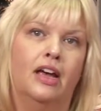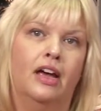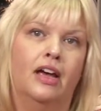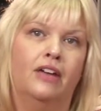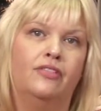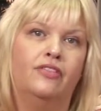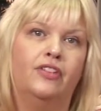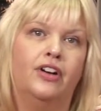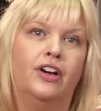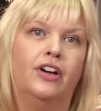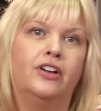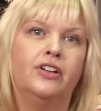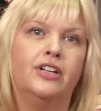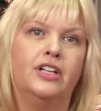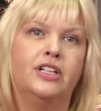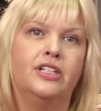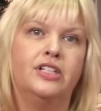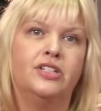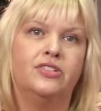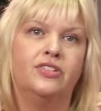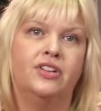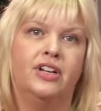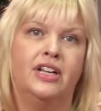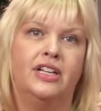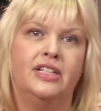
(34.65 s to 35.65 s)

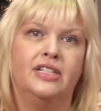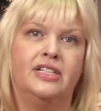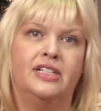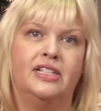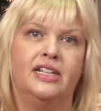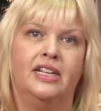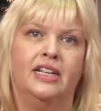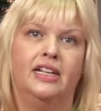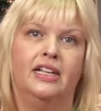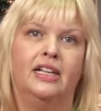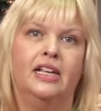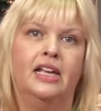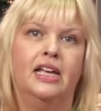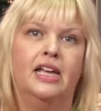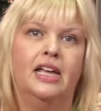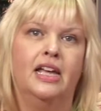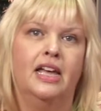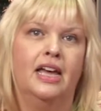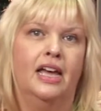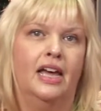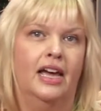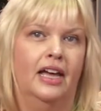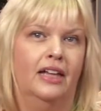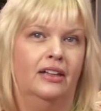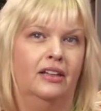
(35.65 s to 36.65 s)
awareness raising
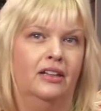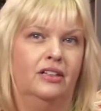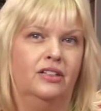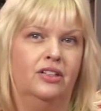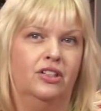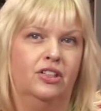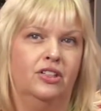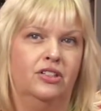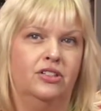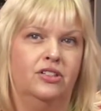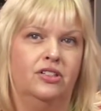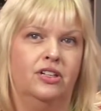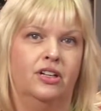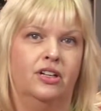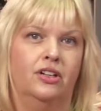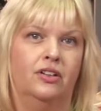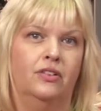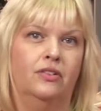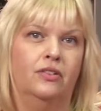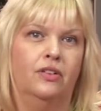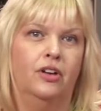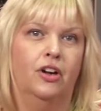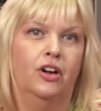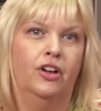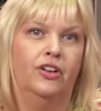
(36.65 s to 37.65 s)
and
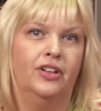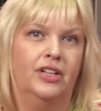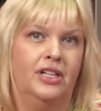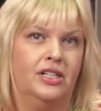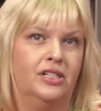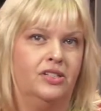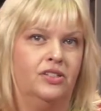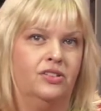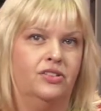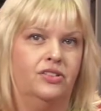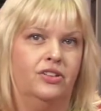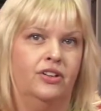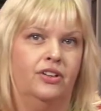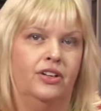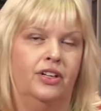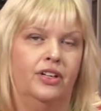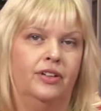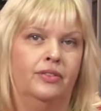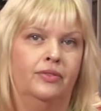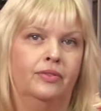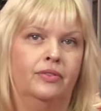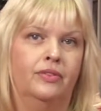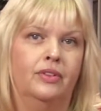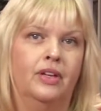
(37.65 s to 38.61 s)
adoption are necessary.